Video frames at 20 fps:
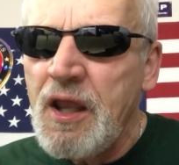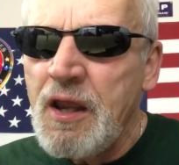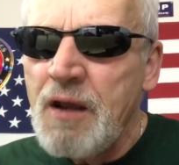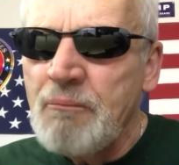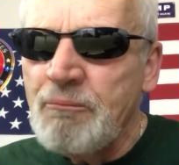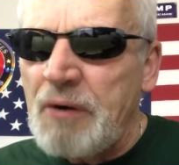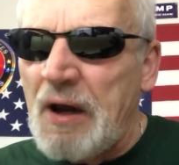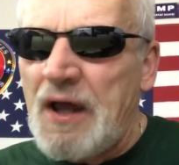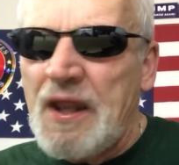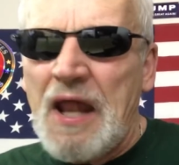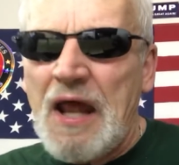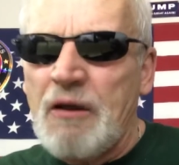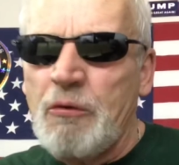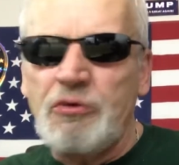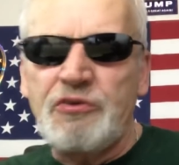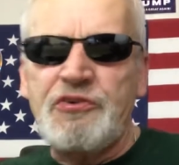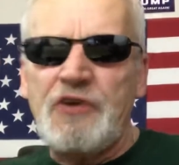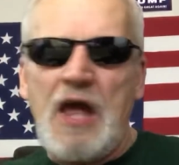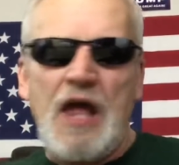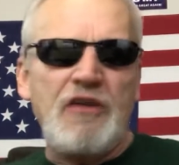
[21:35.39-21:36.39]
but
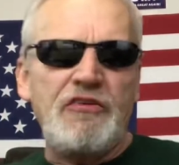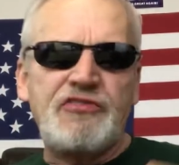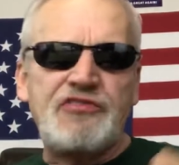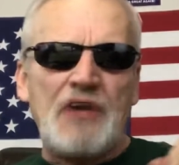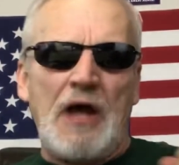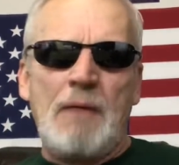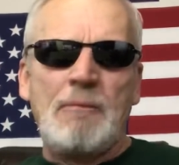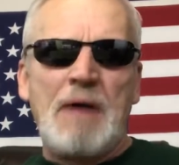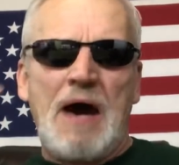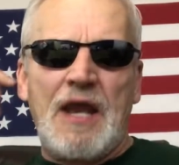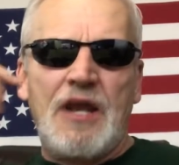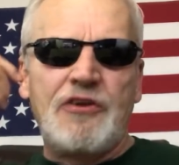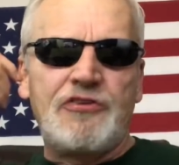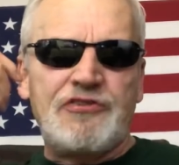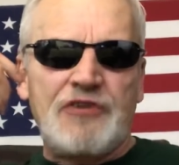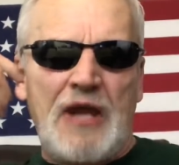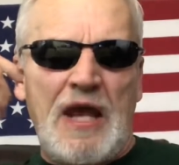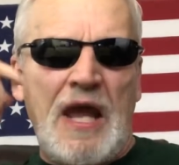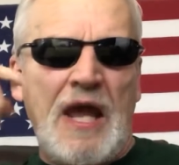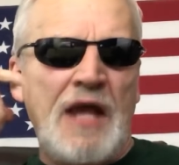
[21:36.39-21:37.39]
somebody
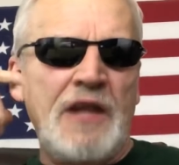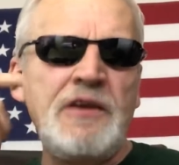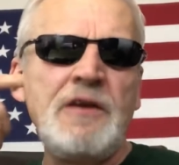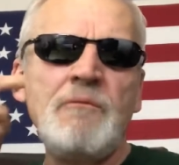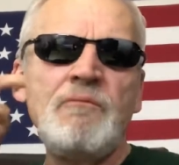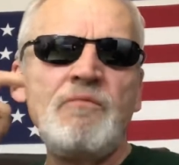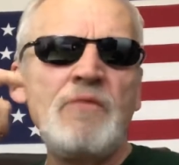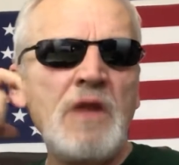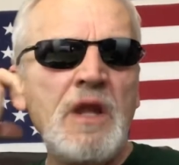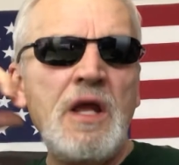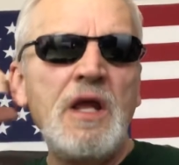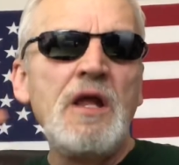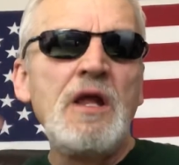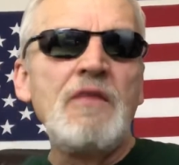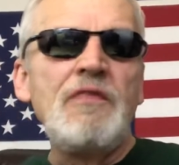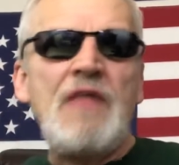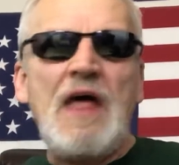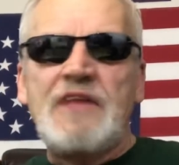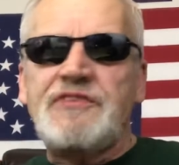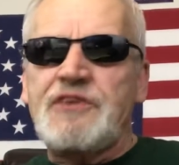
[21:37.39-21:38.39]
said
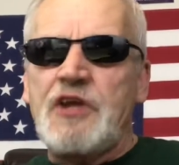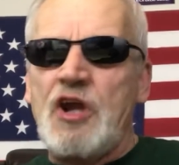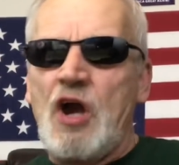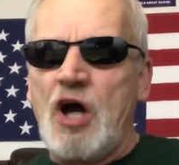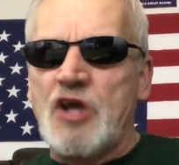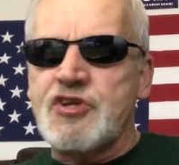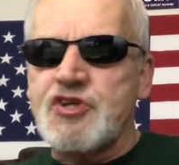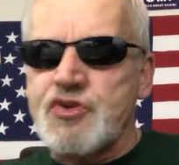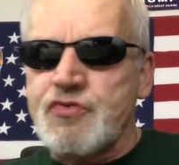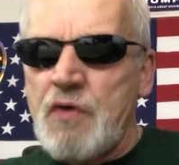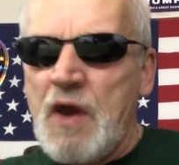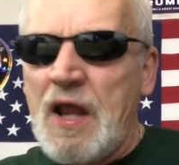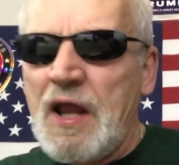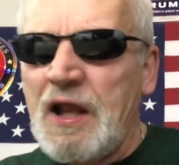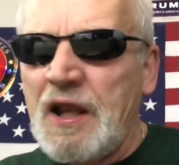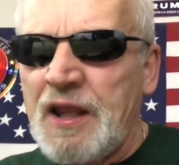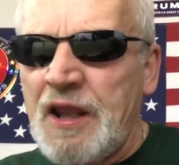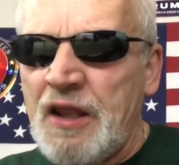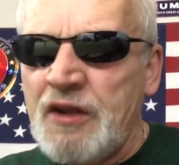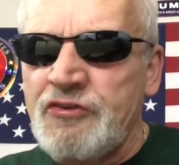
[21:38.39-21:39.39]
that the
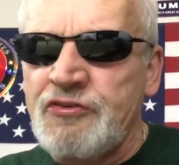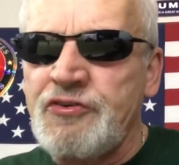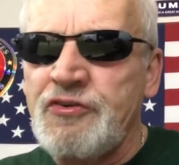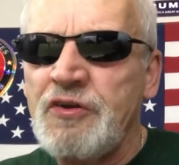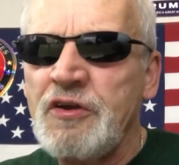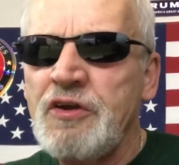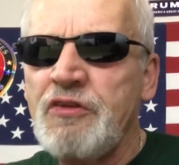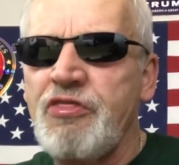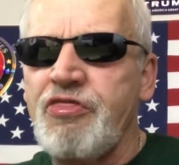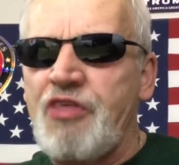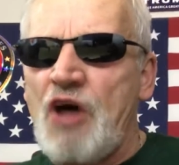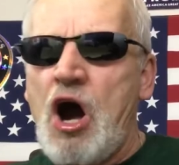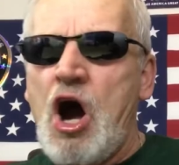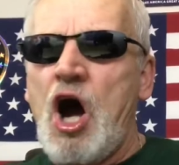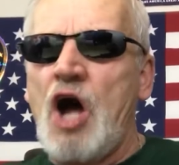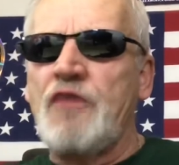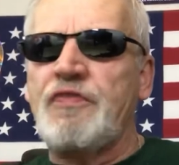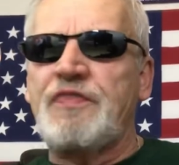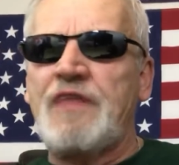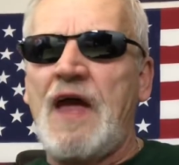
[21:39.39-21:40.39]
Australians
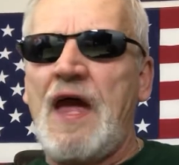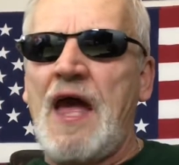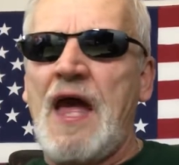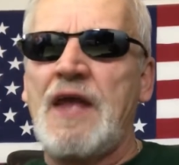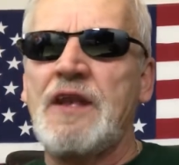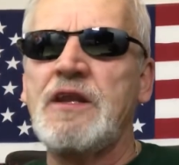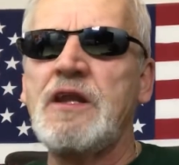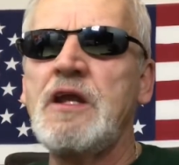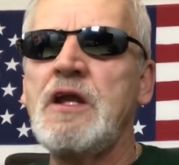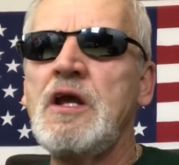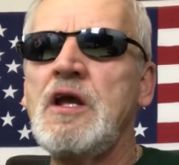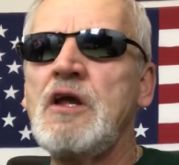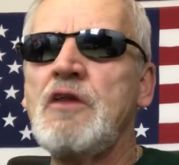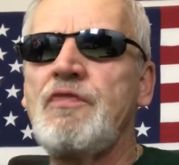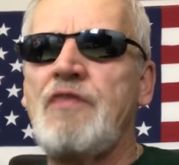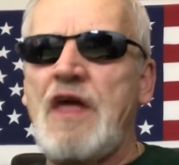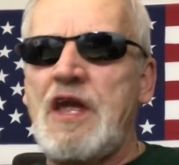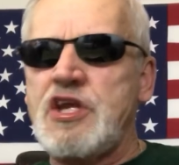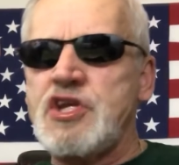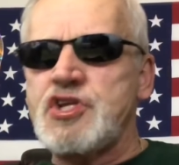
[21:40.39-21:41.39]
thought that
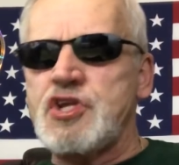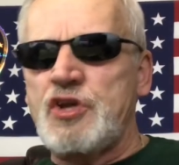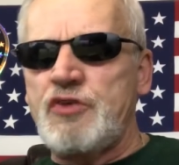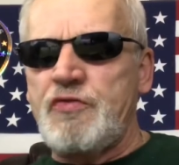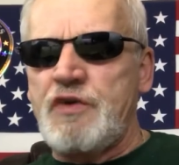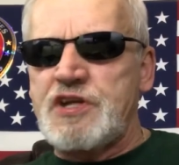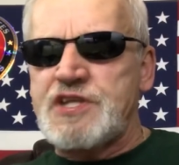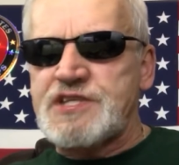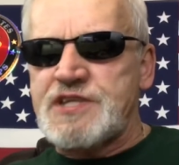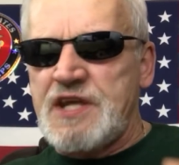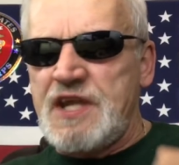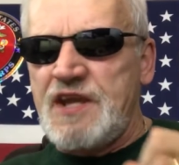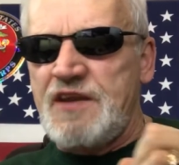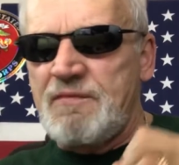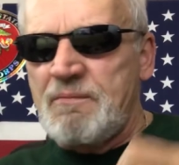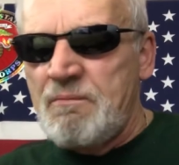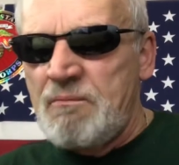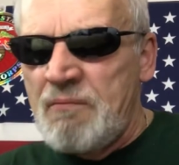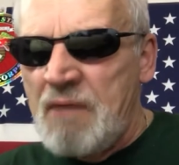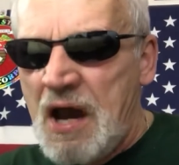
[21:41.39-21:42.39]
they should receive
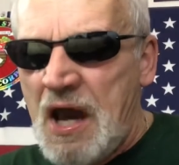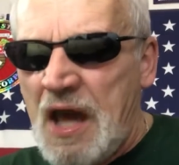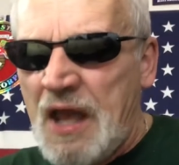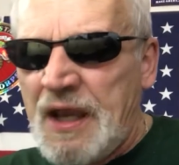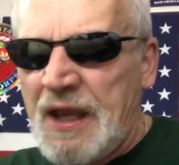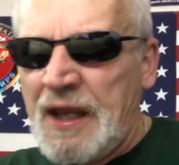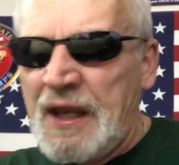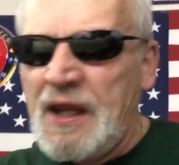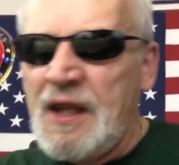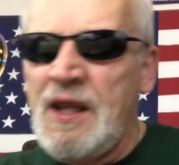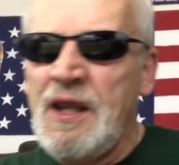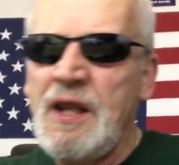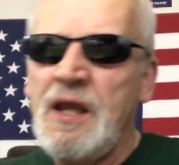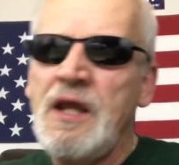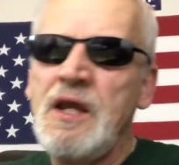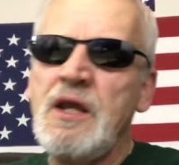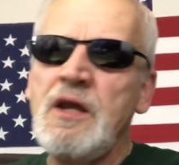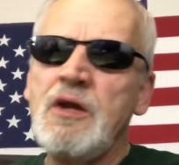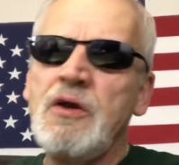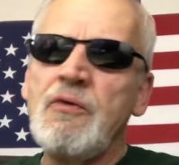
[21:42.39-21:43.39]
money
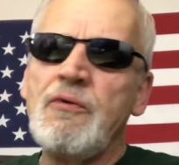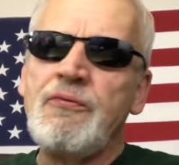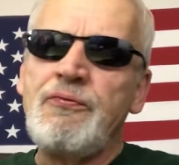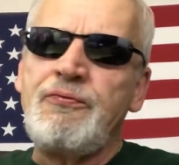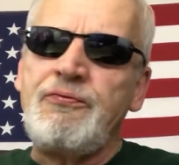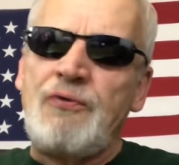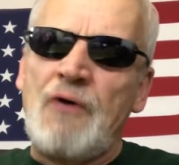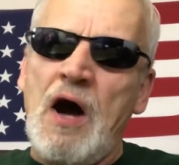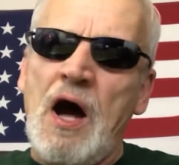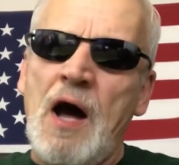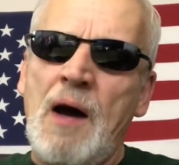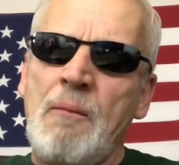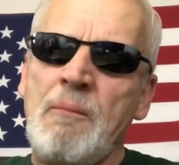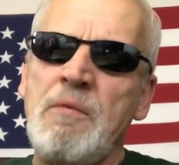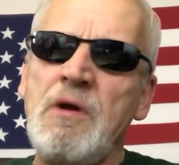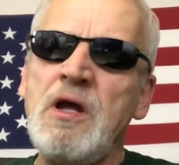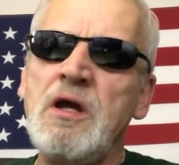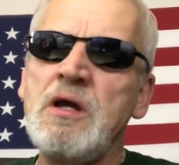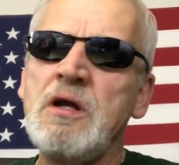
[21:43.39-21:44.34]
from